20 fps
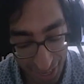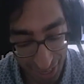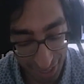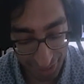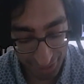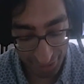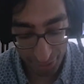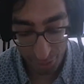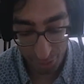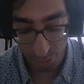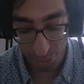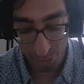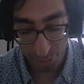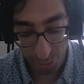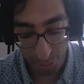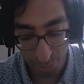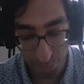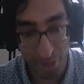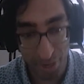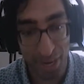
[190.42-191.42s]

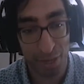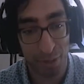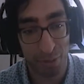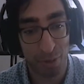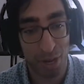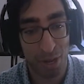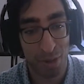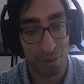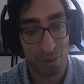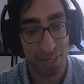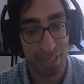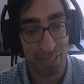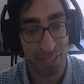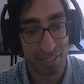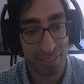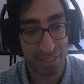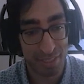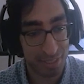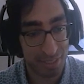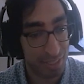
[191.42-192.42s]
Your background
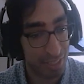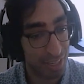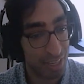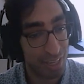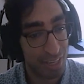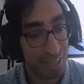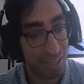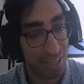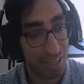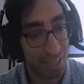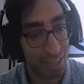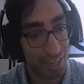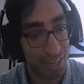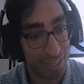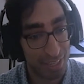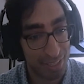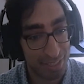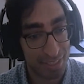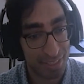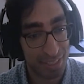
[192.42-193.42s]
is
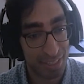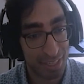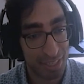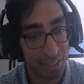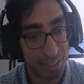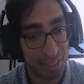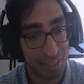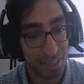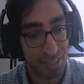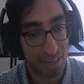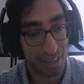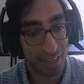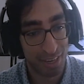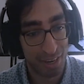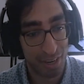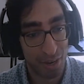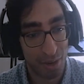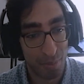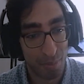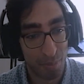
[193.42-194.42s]
in
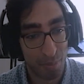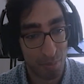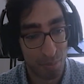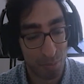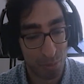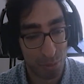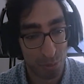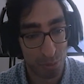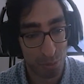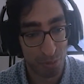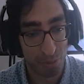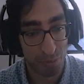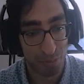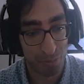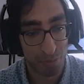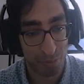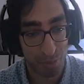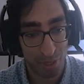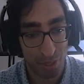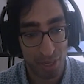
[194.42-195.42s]
sort
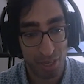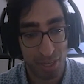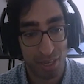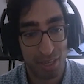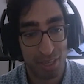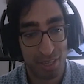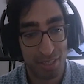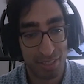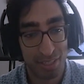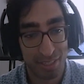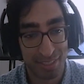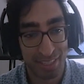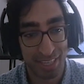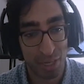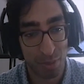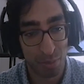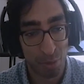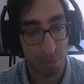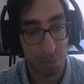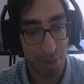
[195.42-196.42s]
of
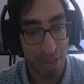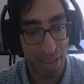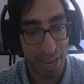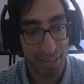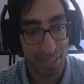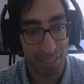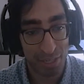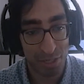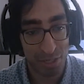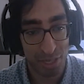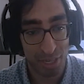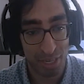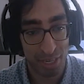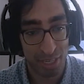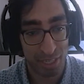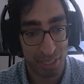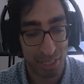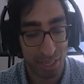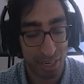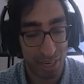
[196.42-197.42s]
sustainable
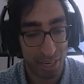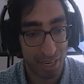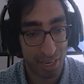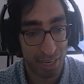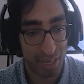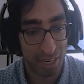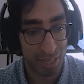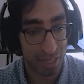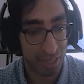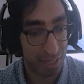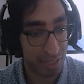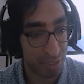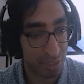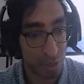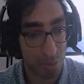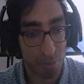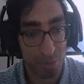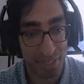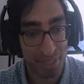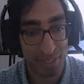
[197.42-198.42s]
packaging and
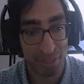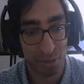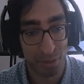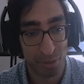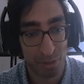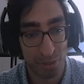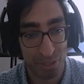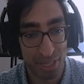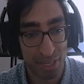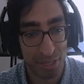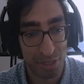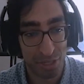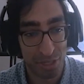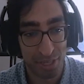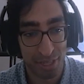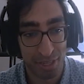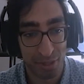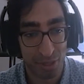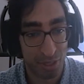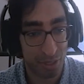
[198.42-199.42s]
materials
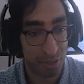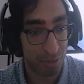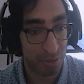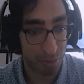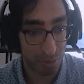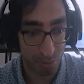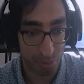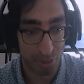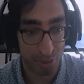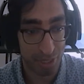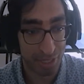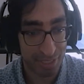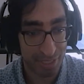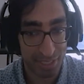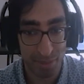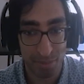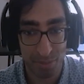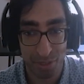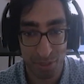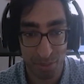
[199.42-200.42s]
engineering, or it
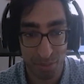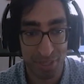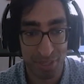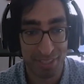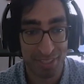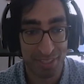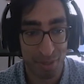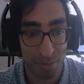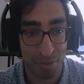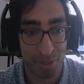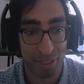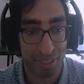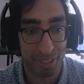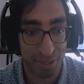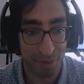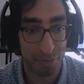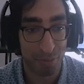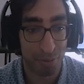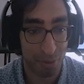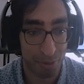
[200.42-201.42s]
seems to be in something
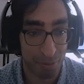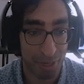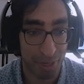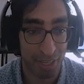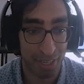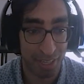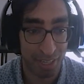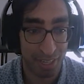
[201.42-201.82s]
different, right?